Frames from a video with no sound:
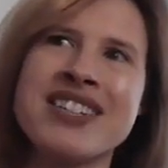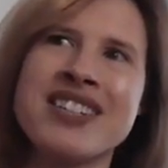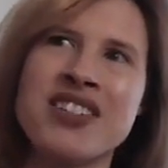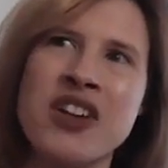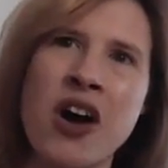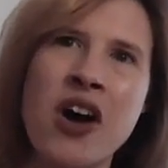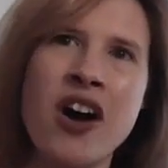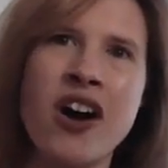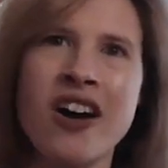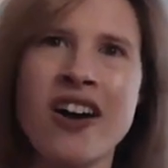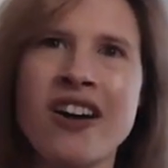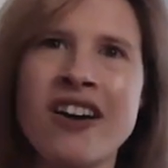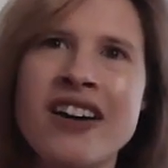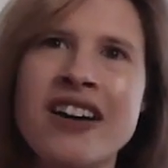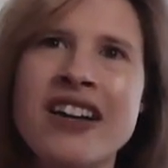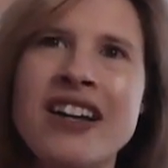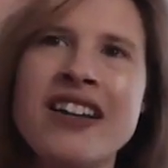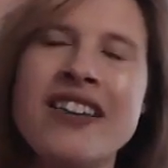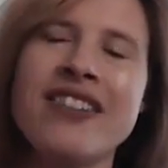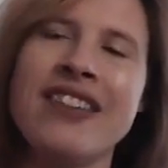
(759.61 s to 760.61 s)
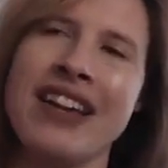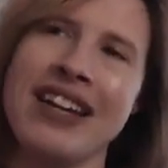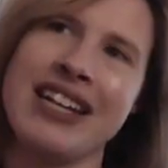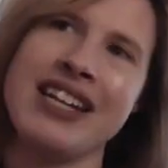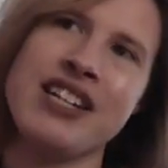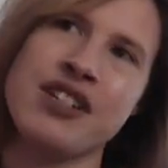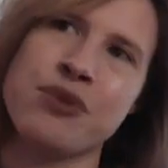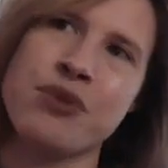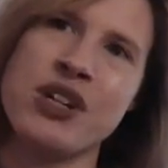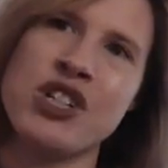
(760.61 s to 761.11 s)
star that
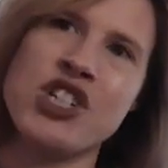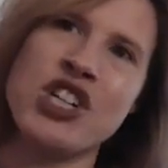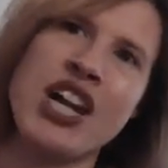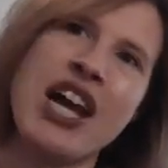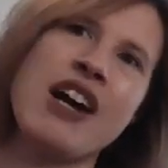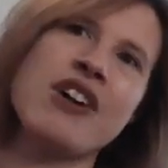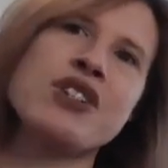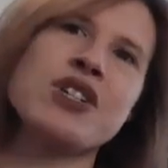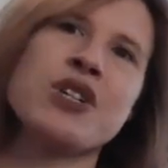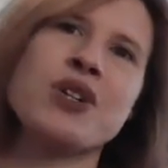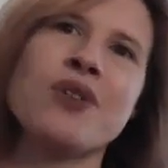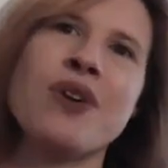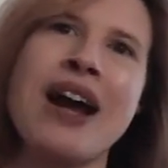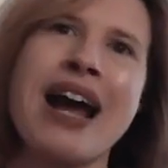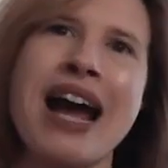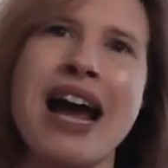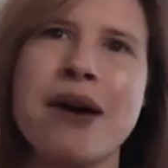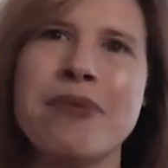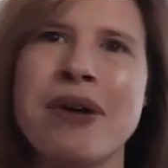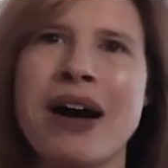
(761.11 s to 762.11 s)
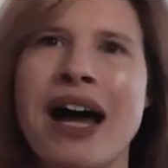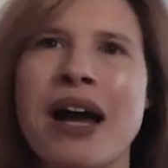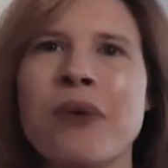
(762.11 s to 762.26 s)
he's reaching out to grab.